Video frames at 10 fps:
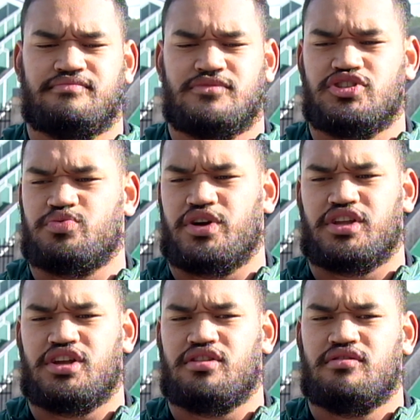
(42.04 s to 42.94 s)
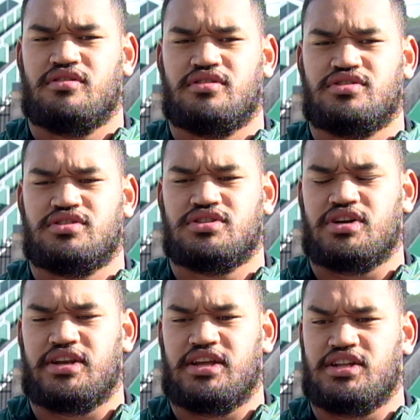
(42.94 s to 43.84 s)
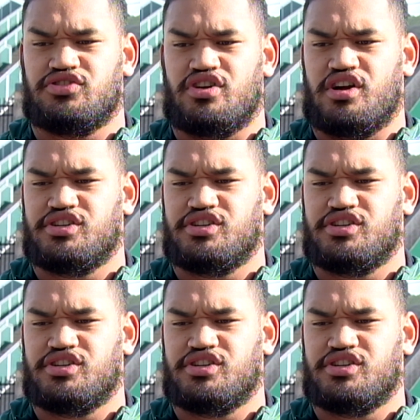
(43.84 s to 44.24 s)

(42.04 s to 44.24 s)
Just working, trying to get it stronger,